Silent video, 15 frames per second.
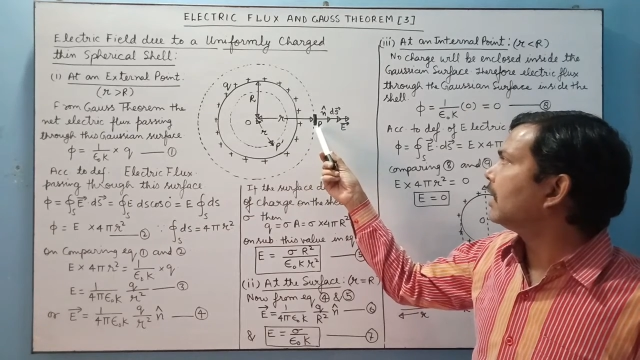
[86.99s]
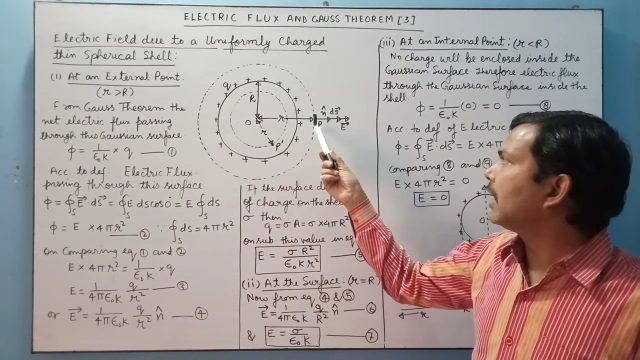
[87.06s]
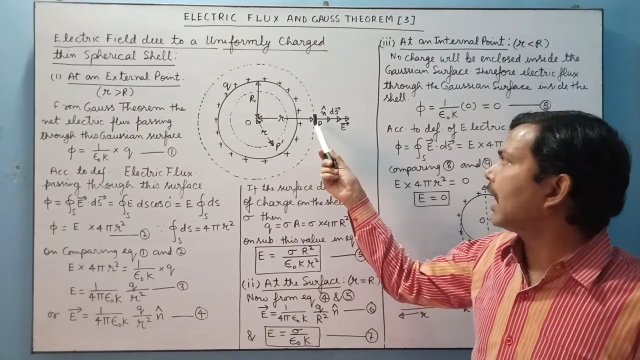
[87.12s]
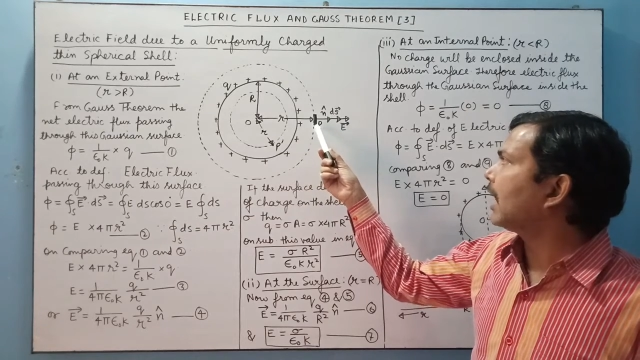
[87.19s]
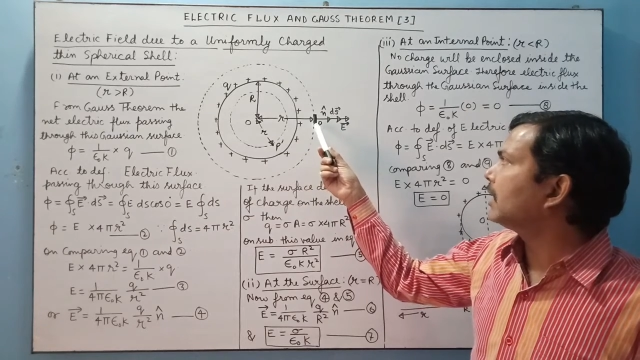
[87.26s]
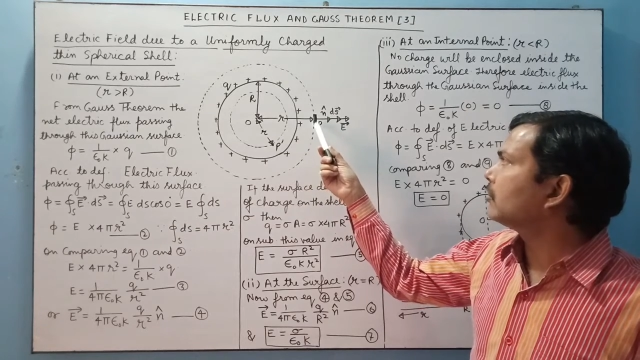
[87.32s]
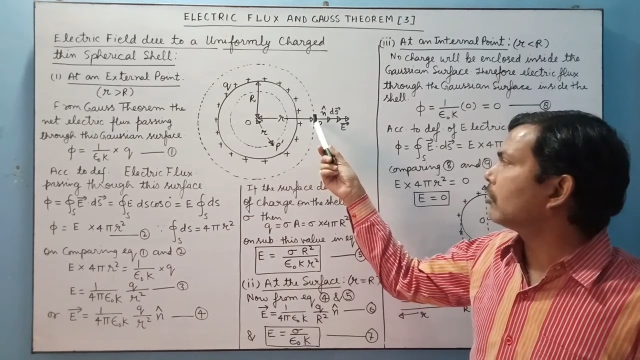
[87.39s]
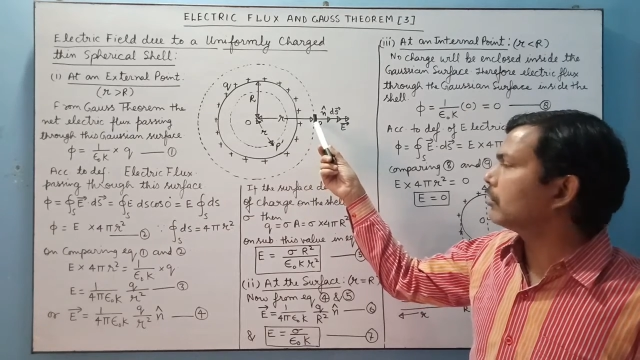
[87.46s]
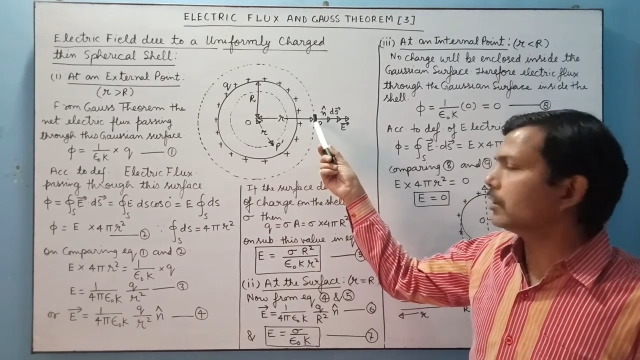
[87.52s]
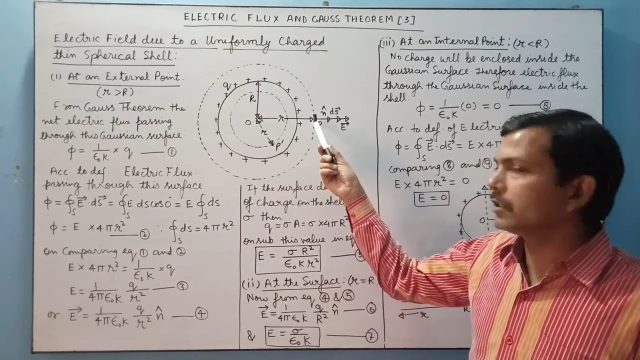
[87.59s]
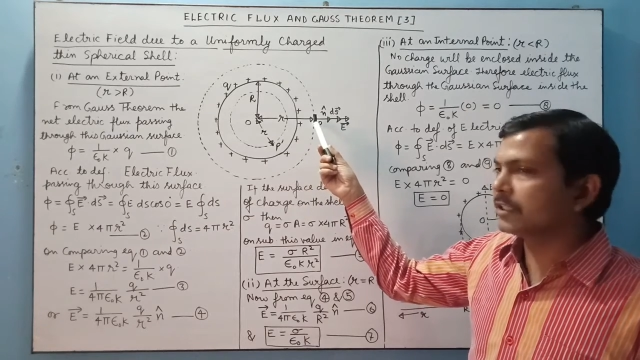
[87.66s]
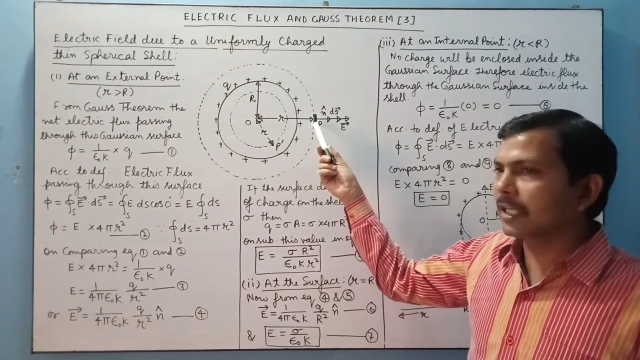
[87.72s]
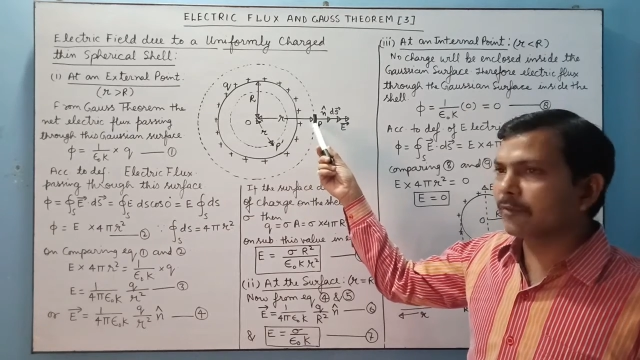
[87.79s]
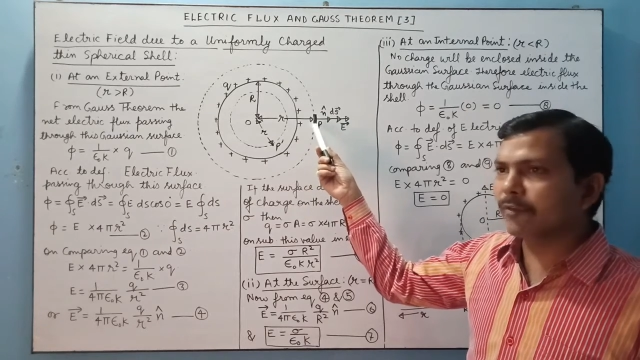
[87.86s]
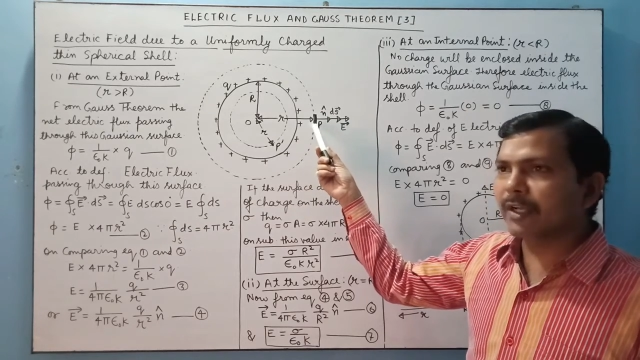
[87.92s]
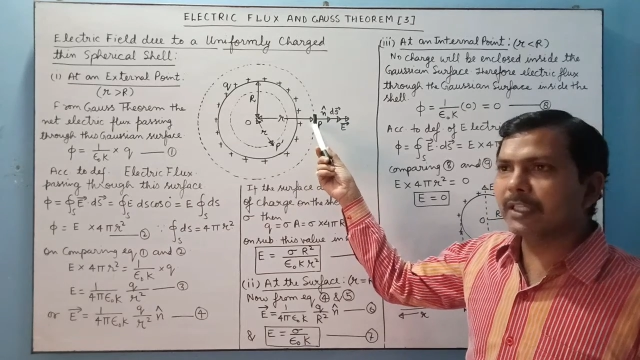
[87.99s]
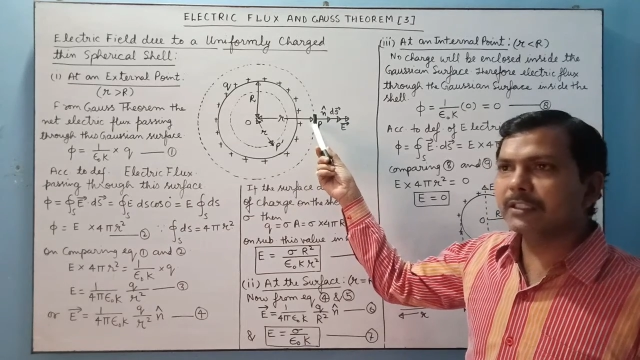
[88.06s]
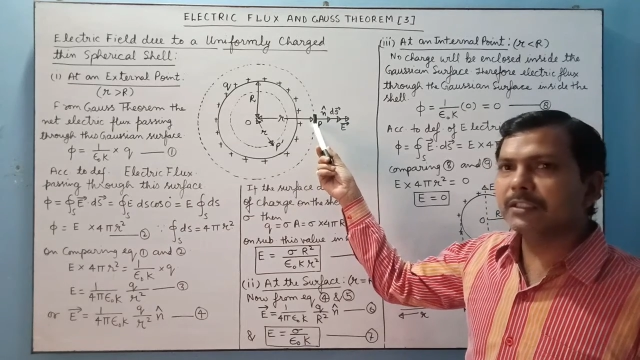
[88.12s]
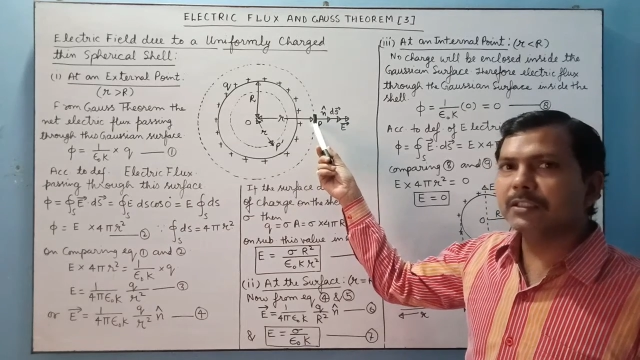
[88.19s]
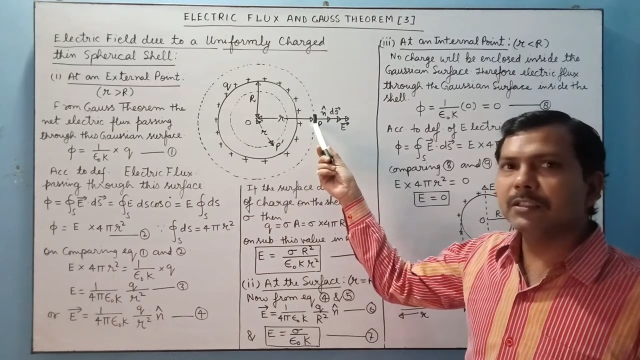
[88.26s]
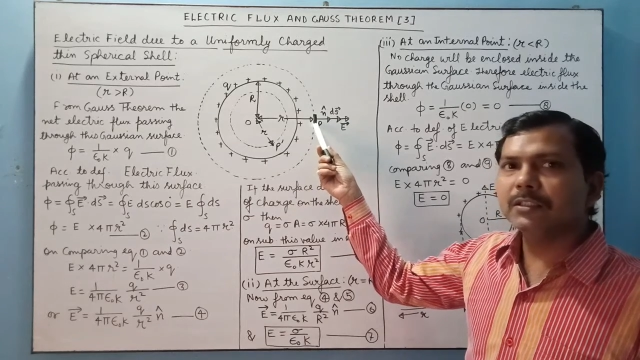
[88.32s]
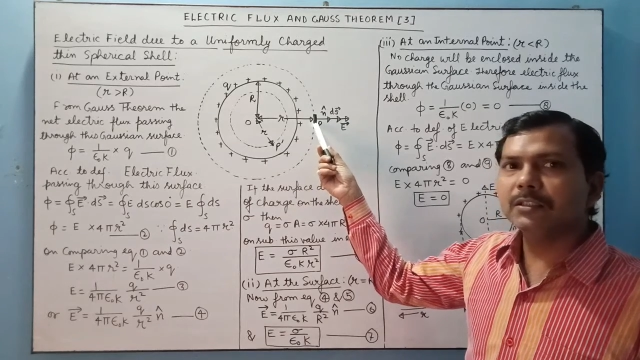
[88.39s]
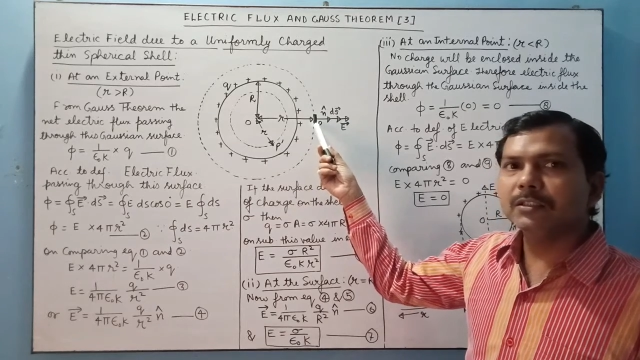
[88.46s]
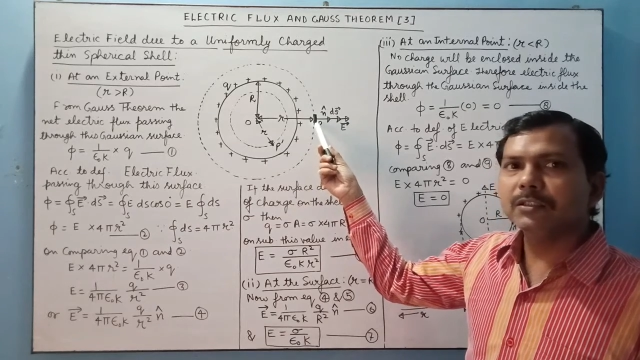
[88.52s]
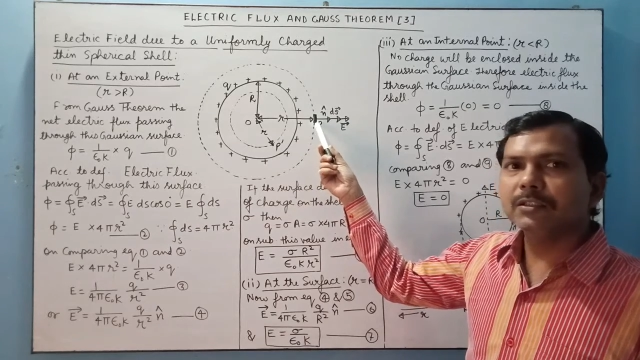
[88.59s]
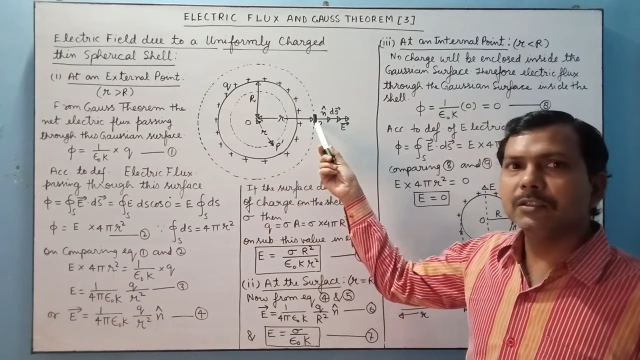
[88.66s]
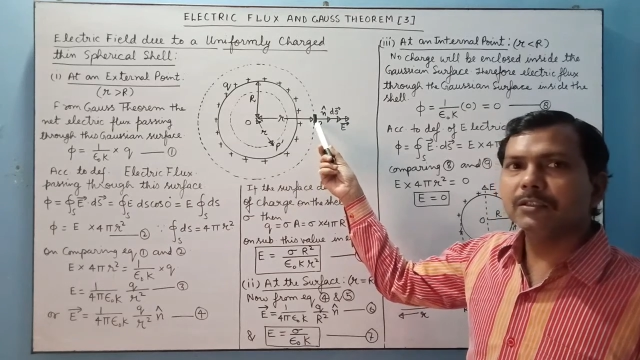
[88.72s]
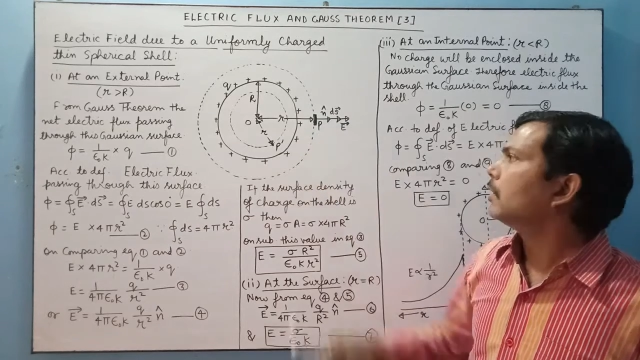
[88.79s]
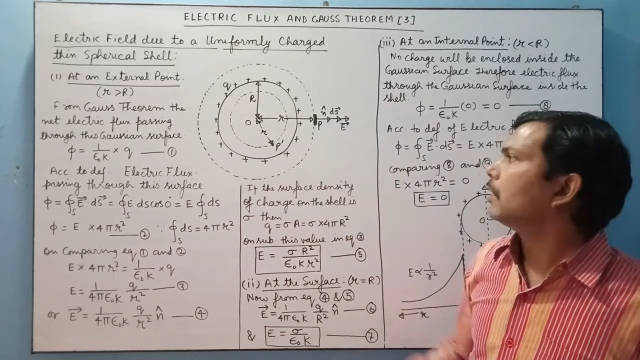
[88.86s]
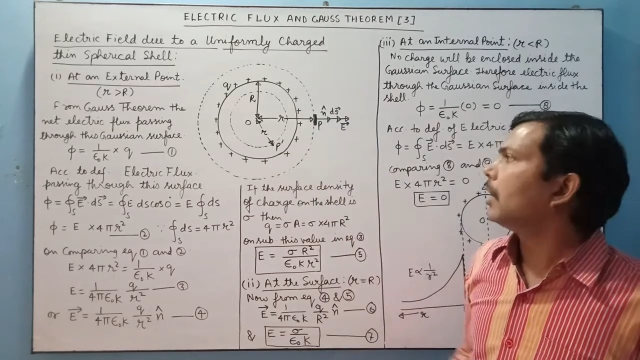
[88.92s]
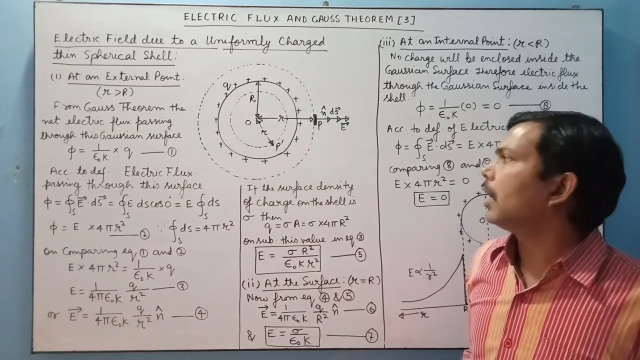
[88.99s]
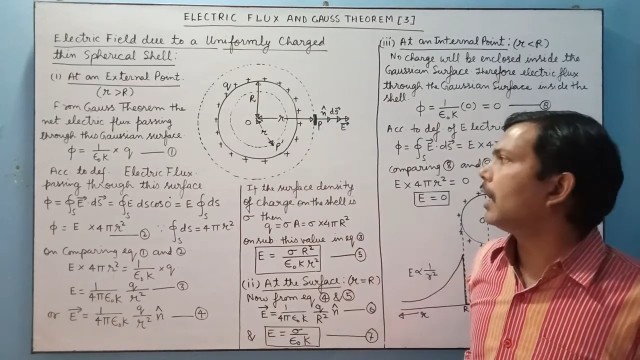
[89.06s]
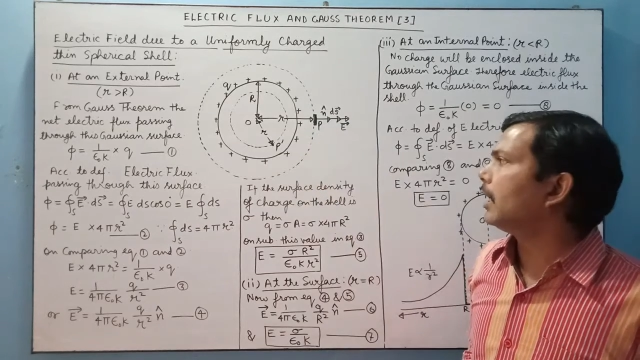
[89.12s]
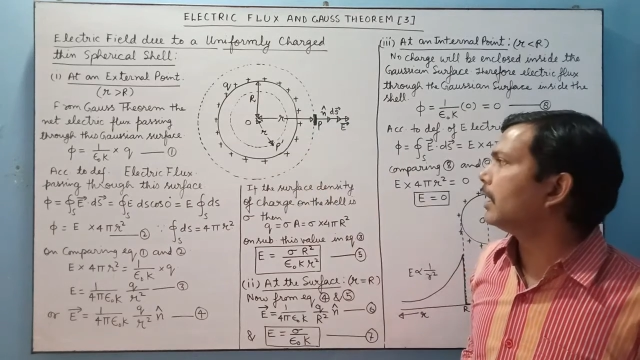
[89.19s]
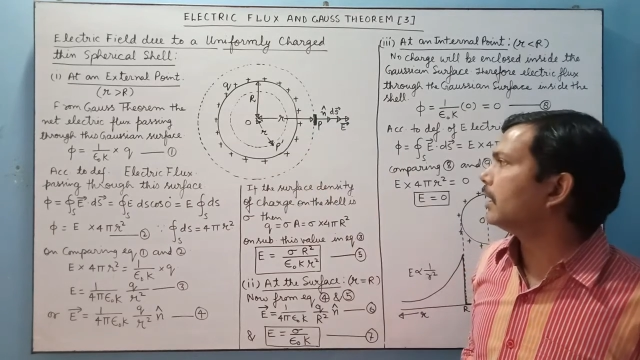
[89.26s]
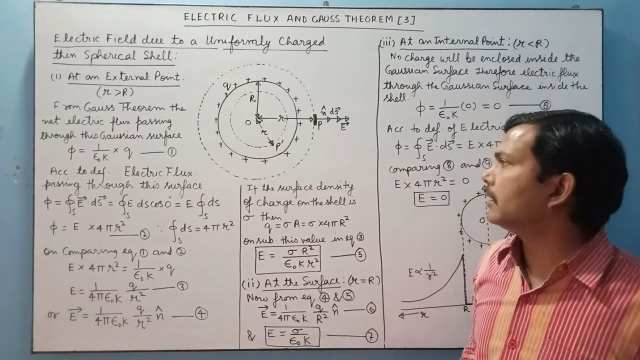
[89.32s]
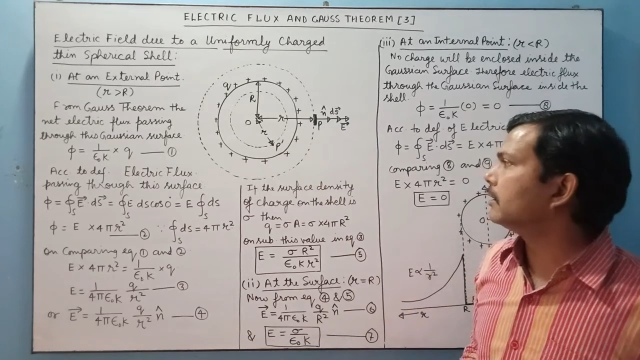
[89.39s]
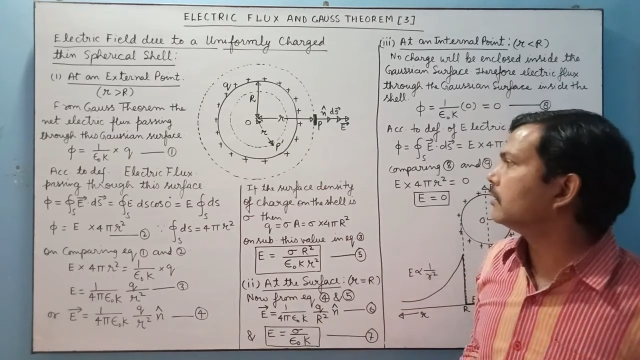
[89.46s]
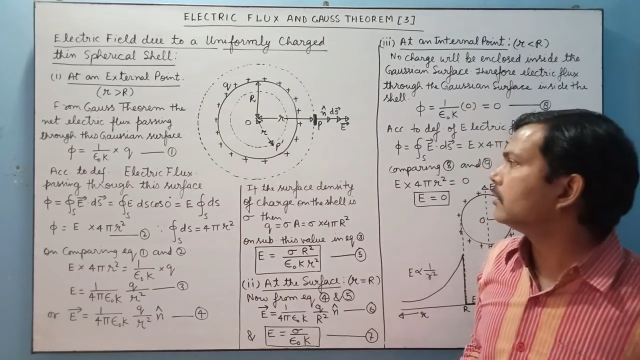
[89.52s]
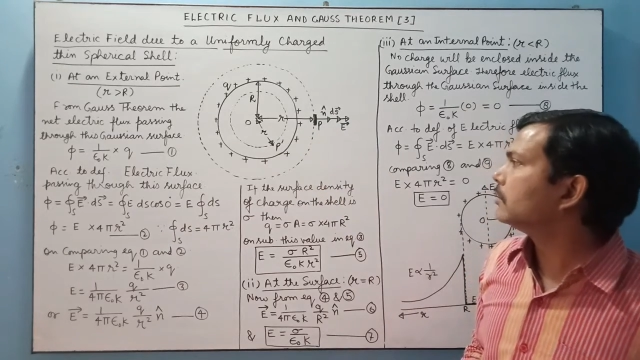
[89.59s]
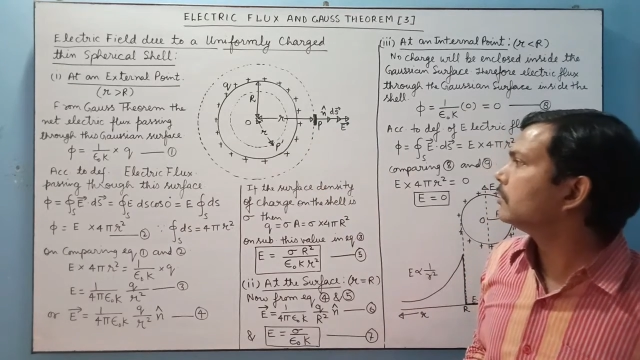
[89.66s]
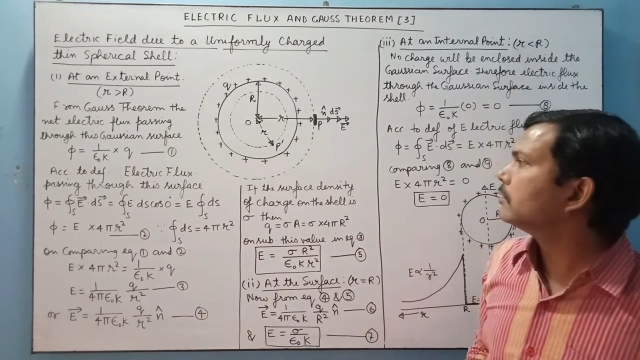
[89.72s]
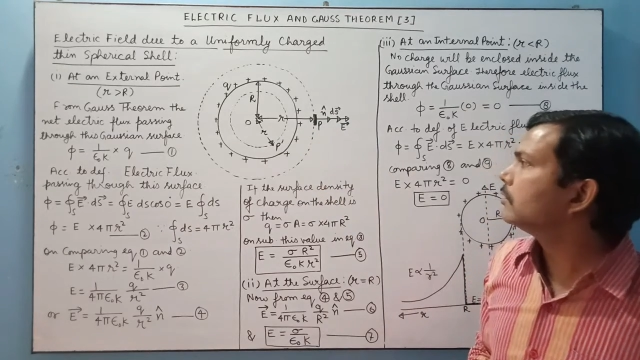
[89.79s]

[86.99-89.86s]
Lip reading: lies on the surface, and